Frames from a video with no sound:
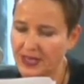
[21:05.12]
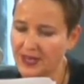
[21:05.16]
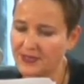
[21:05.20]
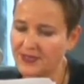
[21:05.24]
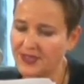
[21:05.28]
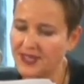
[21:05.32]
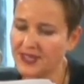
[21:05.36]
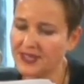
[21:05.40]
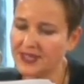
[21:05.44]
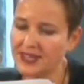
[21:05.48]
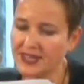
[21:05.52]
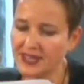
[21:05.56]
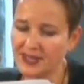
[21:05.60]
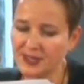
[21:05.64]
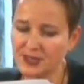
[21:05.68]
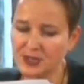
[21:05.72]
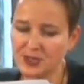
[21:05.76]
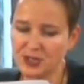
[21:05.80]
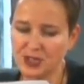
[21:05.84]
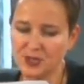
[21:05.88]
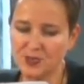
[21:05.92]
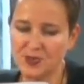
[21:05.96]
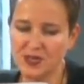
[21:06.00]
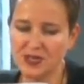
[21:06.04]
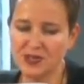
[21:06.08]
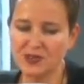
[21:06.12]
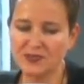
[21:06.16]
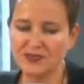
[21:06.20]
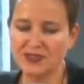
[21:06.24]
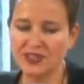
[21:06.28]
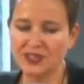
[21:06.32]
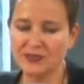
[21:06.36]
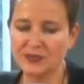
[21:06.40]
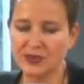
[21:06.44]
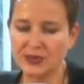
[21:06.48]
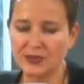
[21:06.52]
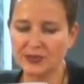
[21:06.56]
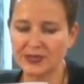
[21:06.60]
And then again, to speak of
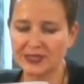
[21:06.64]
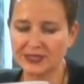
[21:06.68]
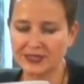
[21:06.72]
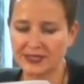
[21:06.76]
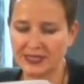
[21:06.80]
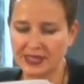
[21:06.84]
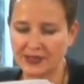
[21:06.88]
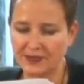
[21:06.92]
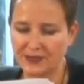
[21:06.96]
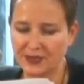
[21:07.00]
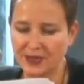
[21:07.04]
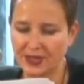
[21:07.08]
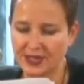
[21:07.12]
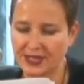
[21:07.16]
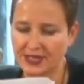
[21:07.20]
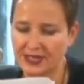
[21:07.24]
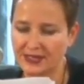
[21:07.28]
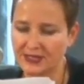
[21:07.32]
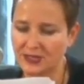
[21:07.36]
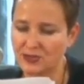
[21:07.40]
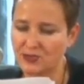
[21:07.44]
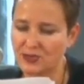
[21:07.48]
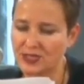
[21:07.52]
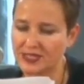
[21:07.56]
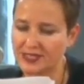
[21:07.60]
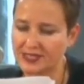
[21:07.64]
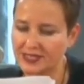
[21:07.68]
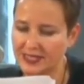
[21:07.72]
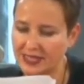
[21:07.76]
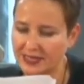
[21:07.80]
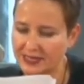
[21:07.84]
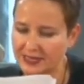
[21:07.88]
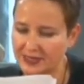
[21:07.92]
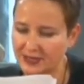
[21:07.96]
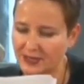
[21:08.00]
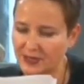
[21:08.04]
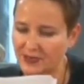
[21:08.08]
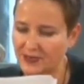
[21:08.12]
individual suffering as a
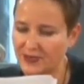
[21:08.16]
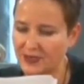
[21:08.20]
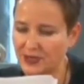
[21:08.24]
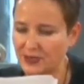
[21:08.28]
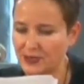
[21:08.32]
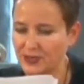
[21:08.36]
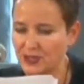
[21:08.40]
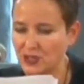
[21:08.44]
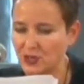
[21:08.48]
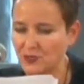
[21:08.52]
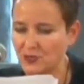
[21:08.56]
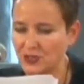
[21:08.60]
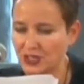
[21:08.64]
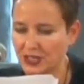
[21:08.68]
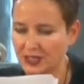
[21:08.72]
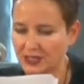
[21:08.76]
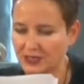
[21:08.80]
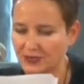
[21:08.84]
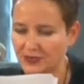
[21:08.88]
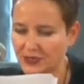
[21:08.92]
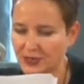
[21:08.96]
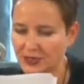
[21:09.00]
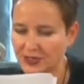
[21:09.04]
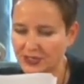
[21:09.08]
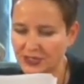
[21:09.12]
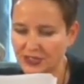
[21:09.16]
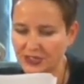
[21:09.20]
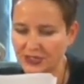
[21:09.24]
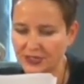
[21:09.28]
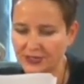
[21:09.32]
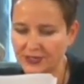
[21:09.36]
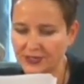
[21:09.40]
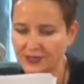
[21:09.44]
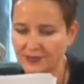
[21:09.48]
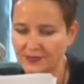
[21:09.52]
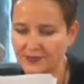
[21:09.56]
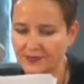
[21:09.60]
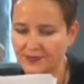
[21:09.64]
result of those objective
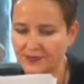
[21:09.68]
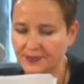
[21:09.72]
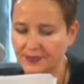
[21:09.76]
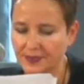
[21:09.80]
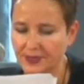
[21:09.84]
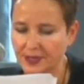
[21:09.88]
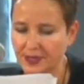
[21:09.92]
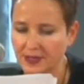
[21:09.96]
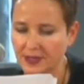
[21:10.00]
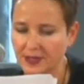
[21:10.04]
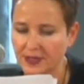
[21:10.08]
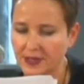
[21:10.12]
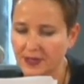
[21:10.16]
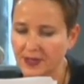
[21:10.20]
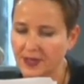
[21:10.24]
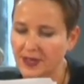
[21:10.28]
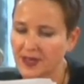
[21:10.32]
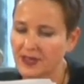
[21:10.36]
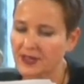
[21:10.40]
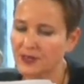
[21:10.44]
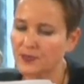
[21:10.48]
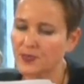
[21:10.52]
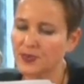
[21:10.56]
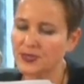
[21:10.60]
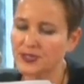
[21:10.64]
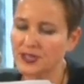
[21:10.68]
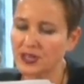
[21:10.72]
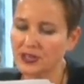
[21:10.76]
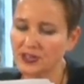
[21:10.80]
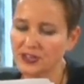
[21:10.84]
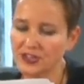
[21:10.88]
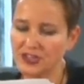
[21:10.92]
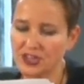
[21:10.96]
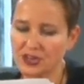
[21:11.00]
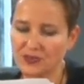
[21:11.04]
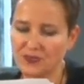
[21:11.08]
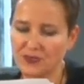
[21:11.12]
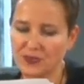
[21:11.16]
conditions. The
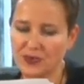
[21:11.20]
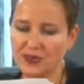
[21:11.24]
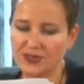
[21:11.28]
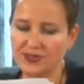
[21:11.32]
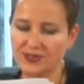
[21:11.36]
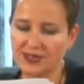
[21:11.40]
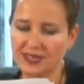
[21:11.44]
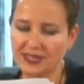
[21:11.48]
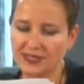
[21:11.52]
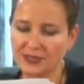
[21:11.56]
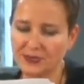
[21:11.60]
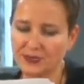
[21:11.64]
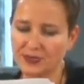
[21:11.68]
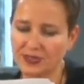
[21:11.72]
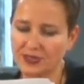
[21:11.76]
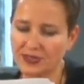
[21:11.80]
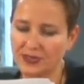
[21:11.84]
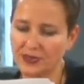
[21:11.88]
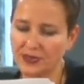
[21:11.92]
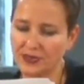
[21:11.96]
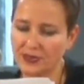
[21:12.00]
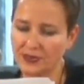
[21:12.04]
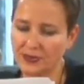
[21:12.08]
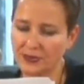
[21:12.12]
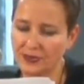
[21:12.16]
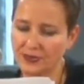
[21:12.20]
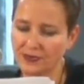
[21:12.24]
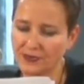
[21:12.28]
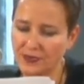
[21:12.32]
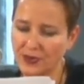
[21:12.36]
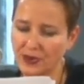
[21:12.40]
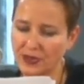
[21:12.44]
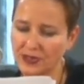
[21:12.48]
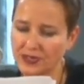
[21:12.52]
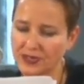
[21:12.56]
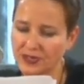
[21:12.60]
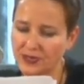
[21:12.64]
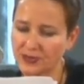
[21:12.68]
pathology of work thus
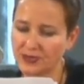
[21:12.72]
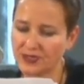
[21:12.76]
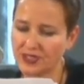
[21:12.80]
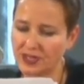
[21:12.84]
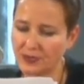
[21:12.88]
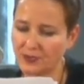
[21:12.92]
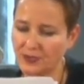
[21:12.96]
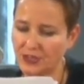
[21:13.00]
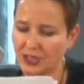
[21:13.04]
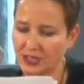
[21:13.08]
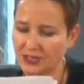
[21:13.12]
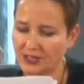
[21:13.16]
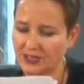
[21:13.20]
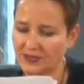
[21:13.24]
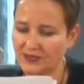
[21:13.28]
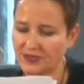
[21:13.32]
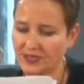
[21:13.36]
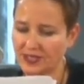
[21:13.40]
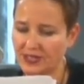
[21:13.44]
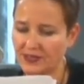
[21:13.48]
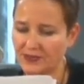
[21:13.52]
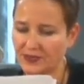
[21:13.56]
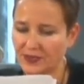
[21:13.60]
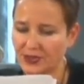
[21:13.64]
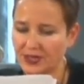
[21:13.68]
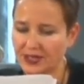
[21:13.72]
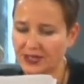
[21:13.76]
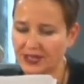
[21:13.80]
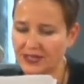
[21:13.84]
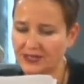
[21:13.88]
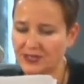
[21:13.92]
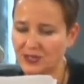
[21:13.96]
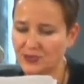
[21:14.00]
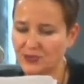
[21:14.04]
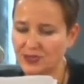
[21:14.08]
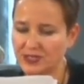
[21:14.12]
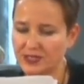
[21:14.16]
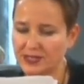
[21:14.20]
refers to subjective suffering
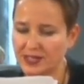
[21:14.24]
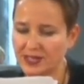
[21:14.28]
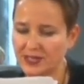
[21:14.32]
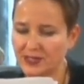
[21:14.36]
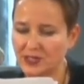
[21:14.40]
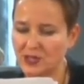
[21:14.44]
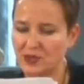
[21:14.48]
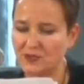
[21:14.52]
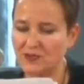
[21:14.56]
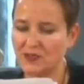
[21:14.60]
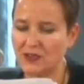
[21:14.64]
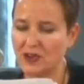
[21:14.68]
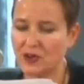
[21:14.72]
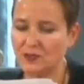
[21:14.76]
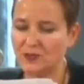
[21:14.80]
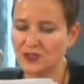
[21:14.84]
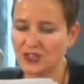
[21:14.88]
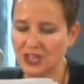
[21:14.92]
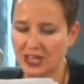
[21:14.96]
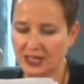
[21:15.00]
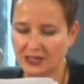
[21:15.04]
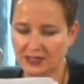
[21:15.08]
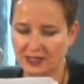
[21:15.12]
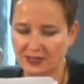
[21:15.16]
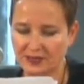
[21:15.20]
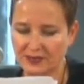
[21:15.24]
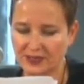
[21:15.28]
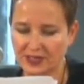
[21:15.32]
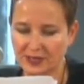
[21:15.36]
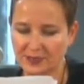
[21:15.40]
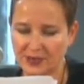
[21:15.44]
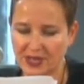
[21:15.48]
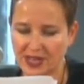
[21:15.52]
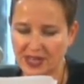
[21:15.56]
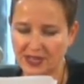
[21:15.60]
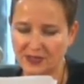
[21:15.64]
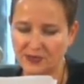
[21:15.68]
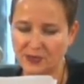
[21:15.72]
as a result of objectively
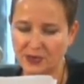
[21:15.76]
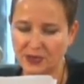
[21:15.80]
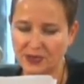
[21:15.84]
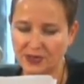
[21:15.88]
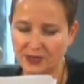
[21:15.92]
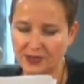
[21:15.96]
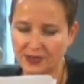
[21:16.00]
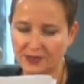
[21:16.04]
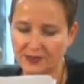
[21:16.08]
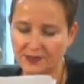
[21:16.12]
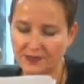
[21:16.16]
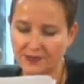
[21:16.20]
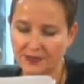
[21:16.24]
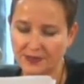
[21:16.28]
bad work.